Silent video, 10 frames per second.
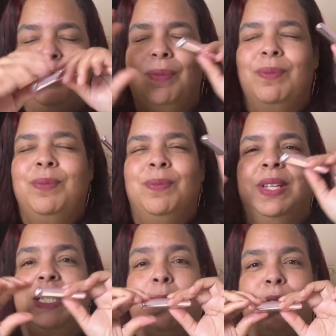
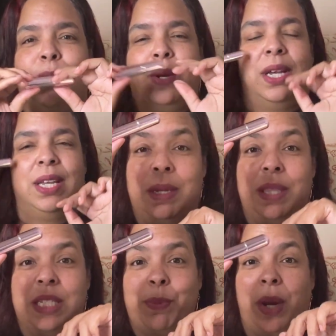Smells so good.
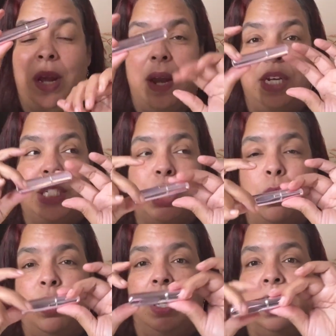The spray on it is so
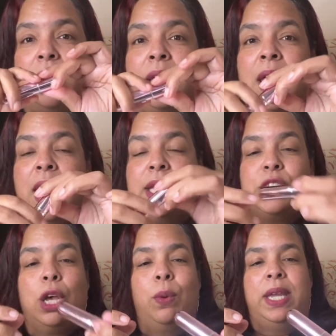good,
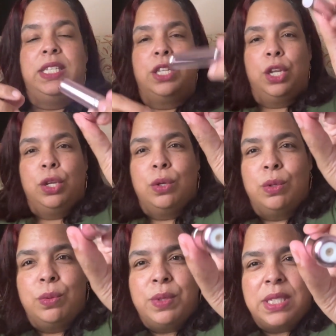so easy to
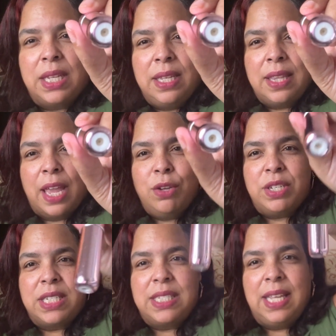use. See that you
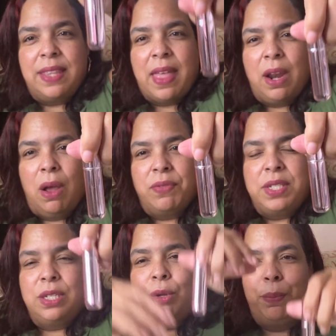just stick that on,
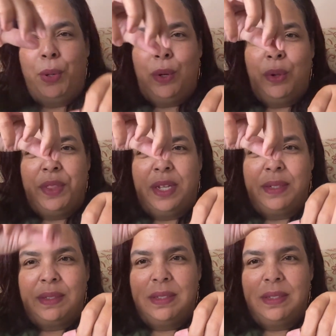you pull the